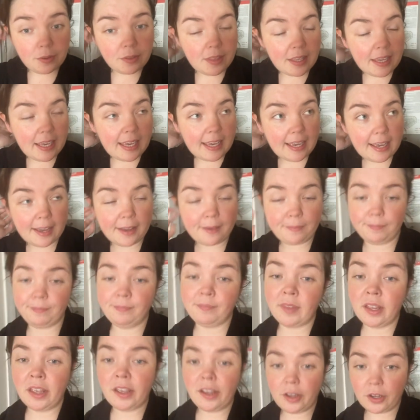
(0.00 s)
the
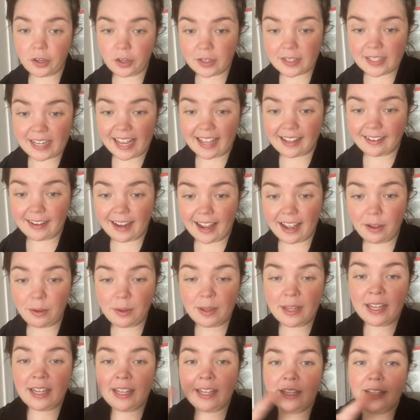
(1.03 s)
hotel
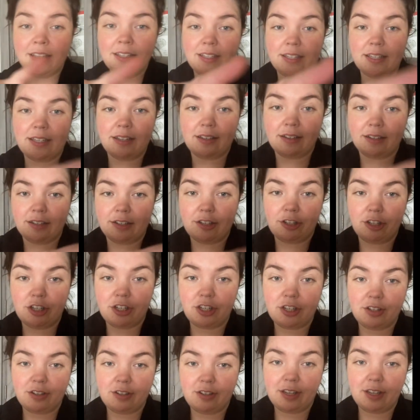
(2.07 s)
now. So I'll just show